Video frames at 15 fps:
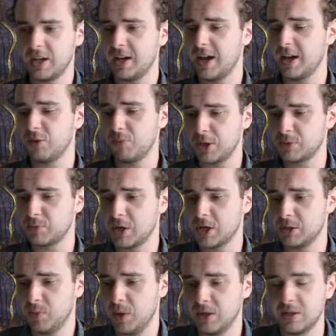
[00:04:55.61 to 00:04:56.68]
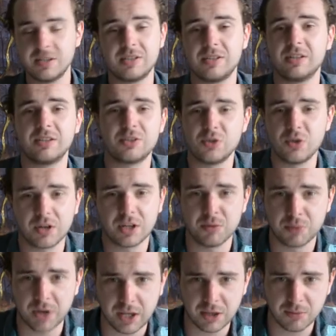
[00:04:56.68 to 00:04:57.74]
And the best part about it is that it's not going
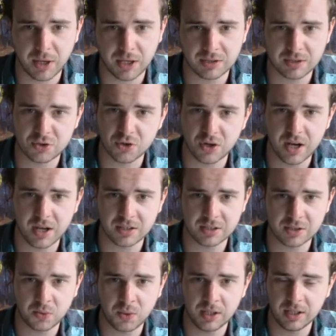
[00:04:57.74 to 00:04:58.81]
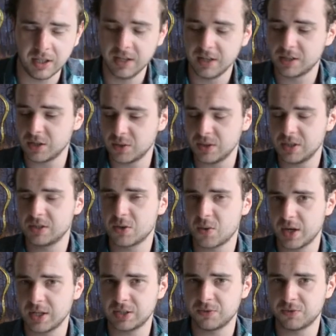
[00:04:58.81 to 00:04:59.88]
to break the bank to try it as well, so it is
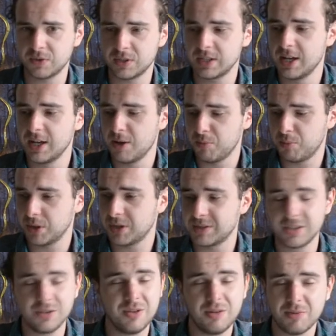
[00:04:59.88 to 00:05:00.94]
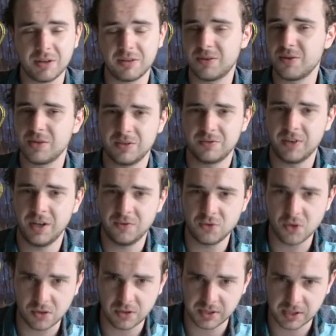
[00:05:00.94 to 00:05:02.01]
quite different, but it's only about
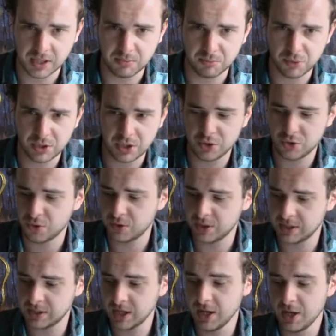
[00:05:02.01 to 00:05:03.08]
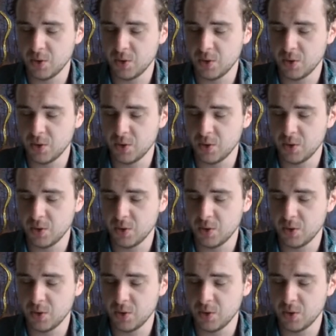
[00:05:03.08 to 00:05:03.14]
$35, I'm pretty sure it is.